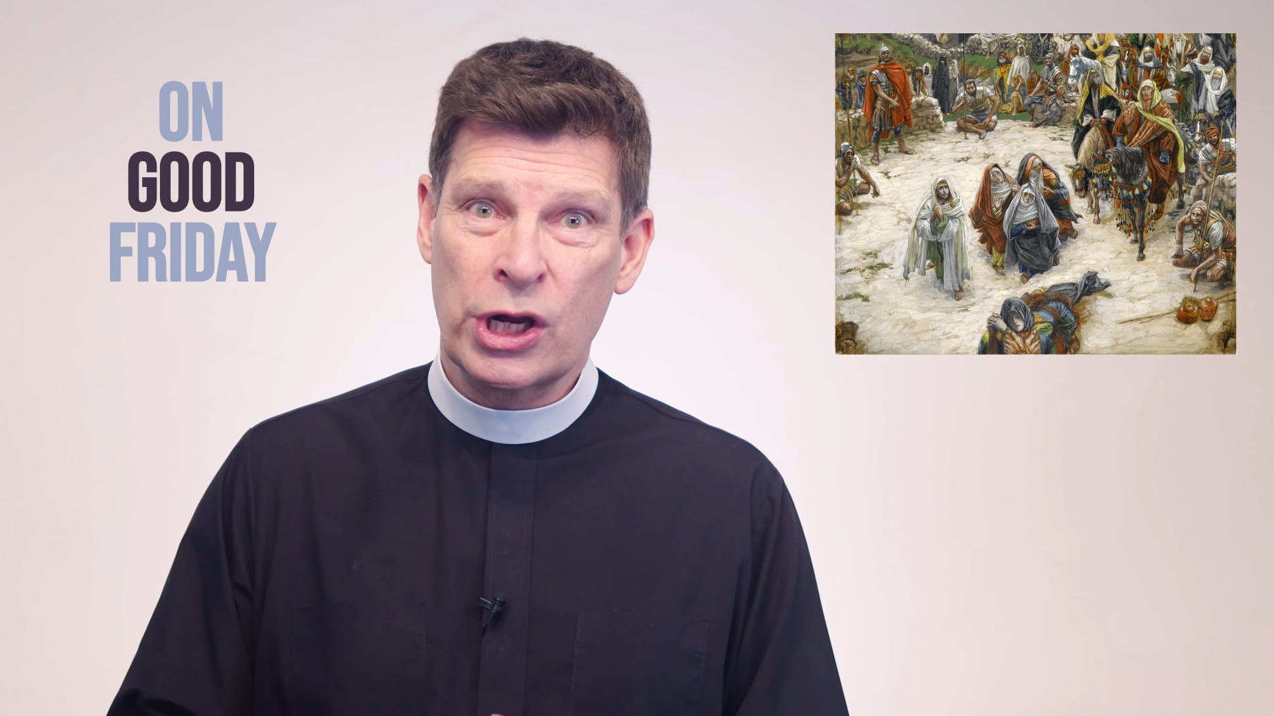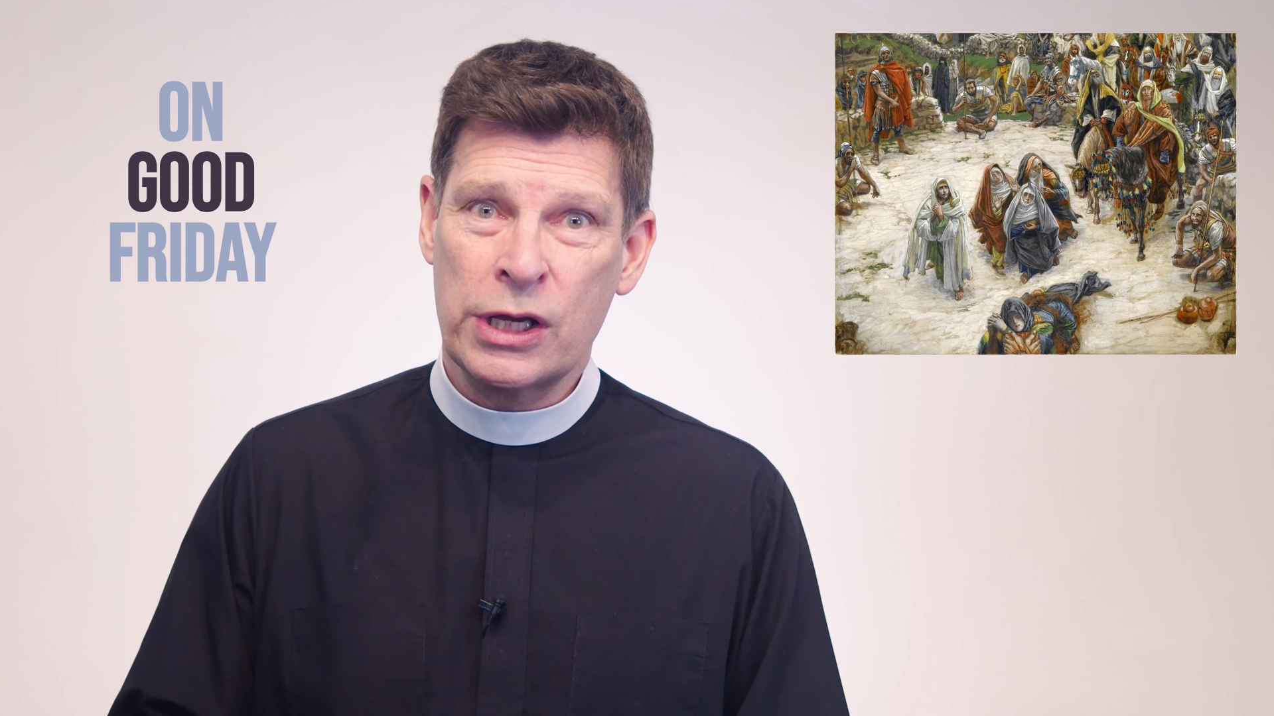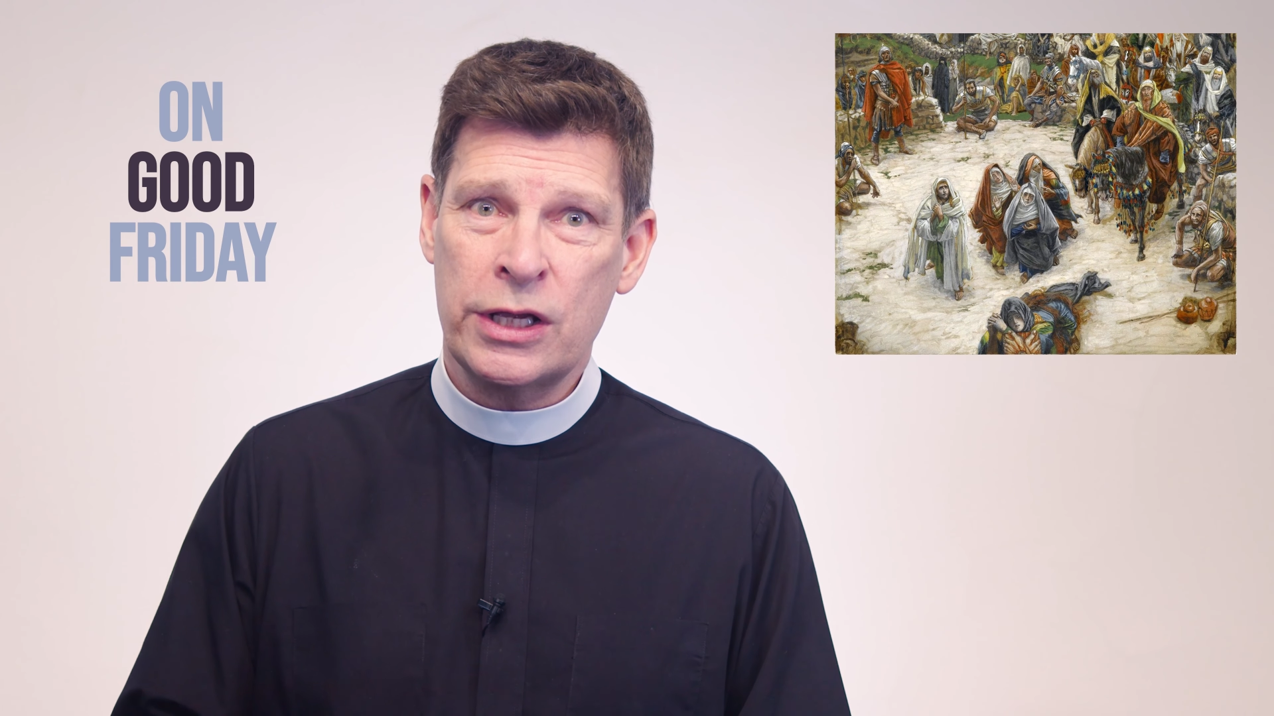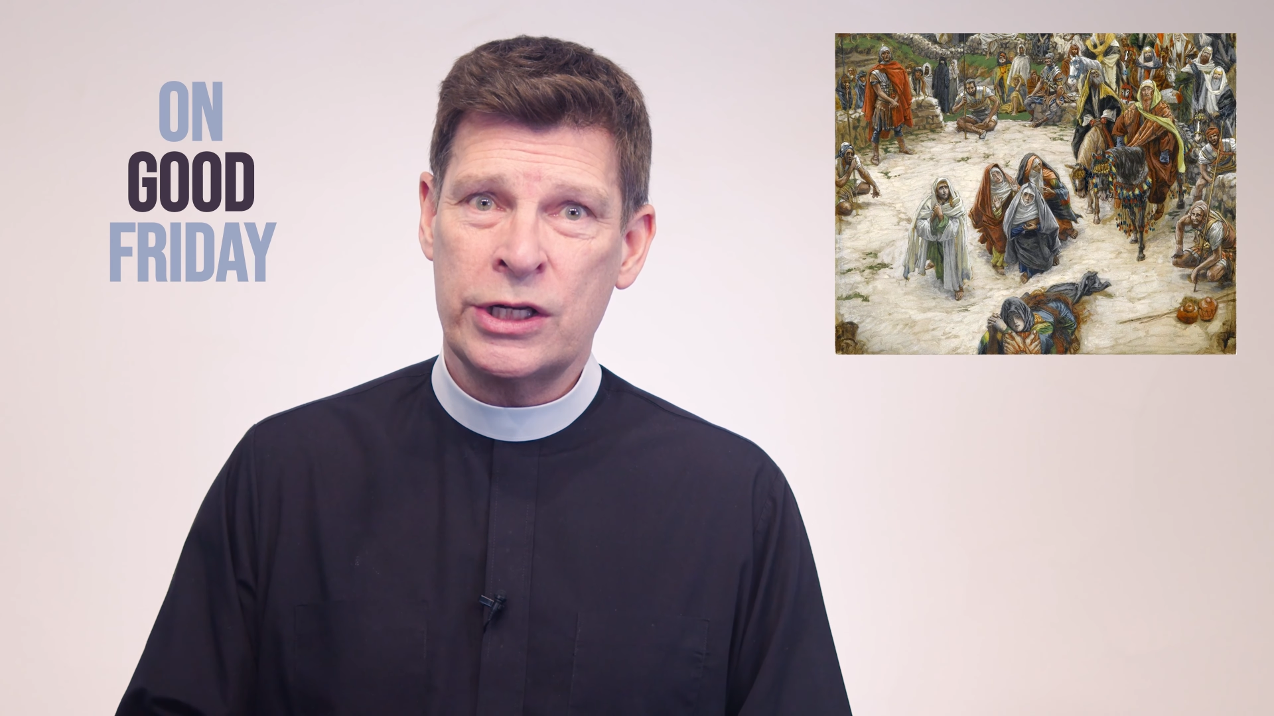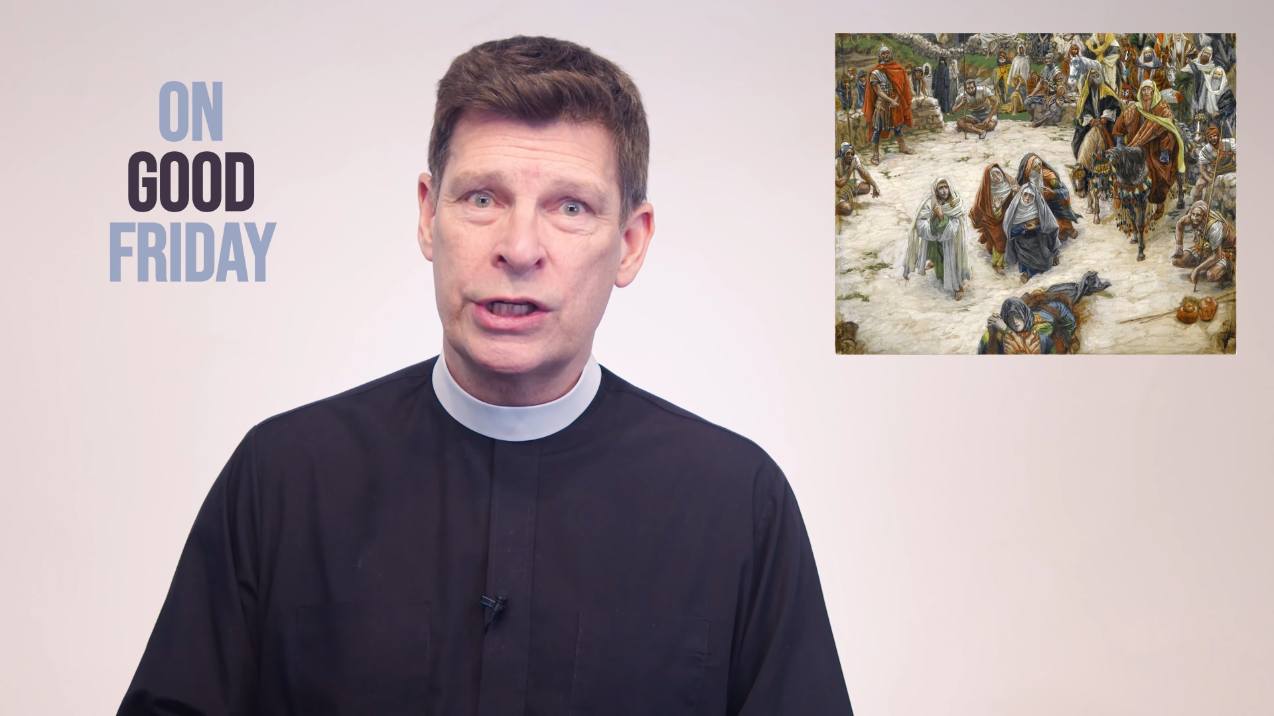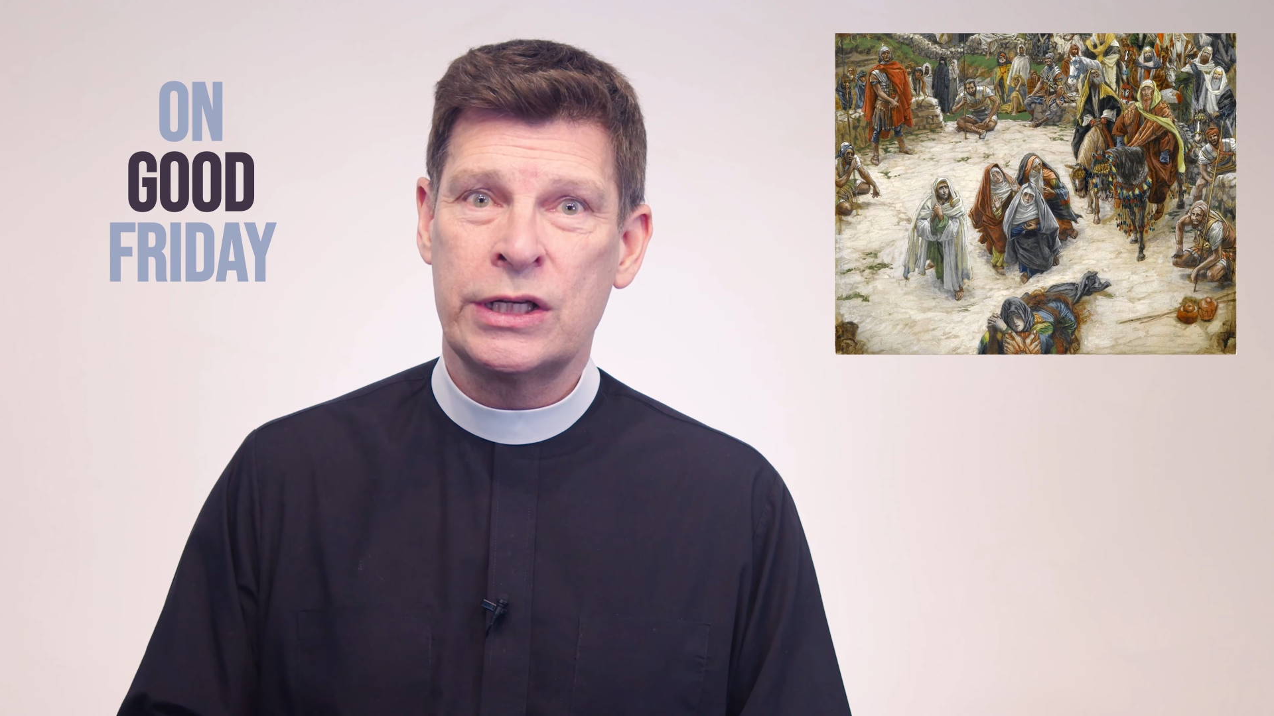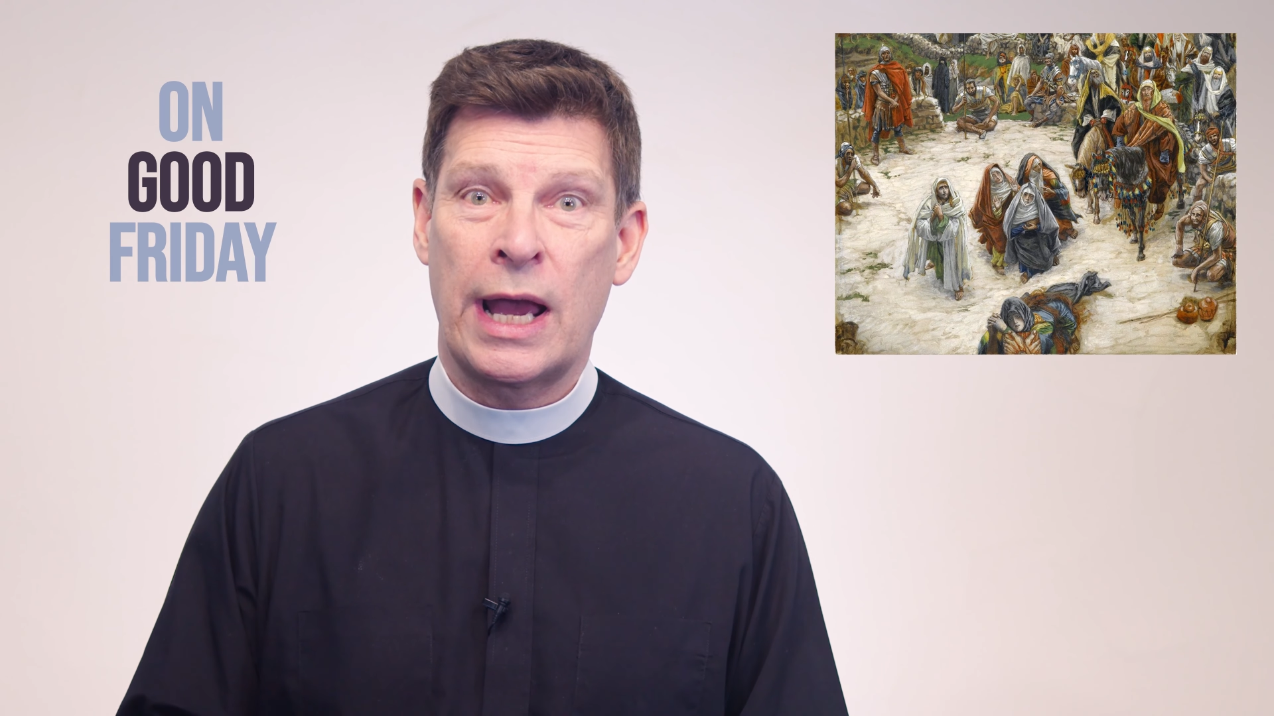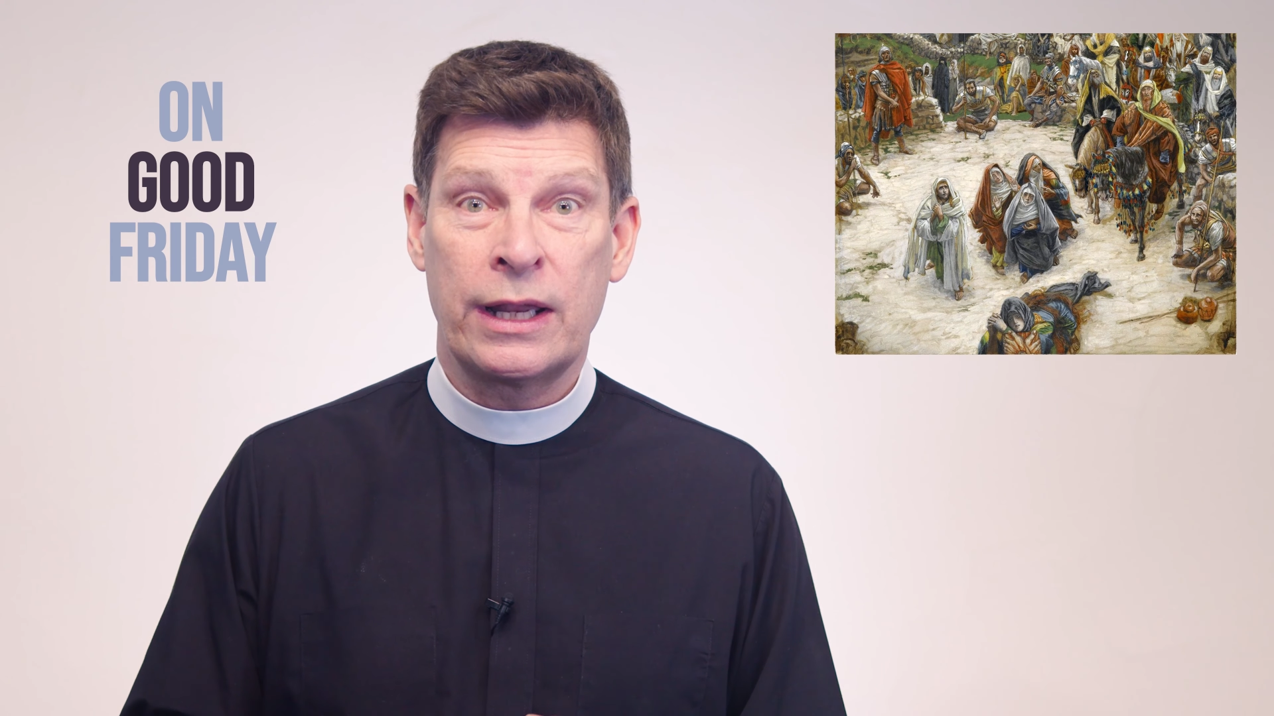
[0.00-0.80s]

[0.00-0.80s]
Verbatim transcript: church